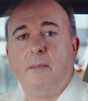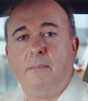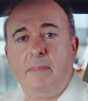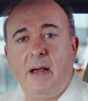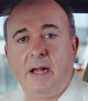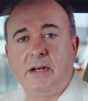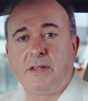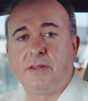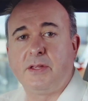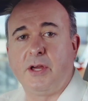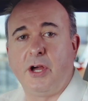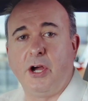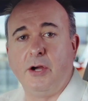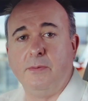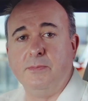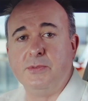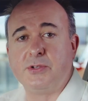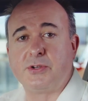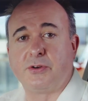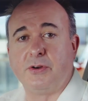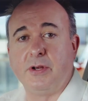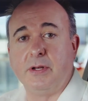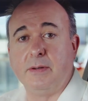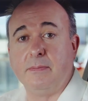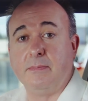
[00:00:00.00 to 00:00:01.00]
Back to the home
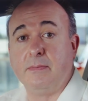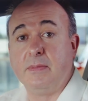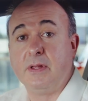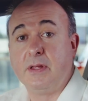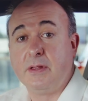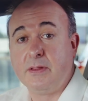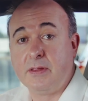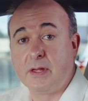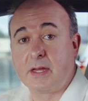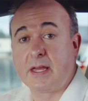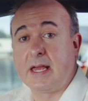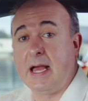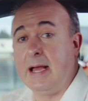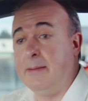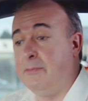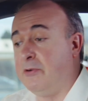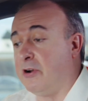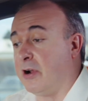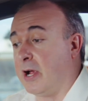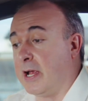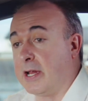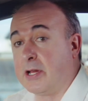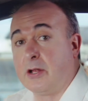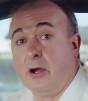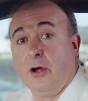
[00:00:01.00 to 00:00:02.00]
screen. The
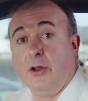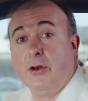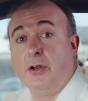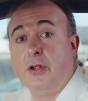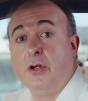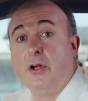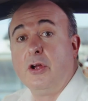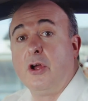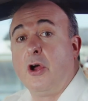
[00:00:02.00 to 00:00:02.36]
camera icon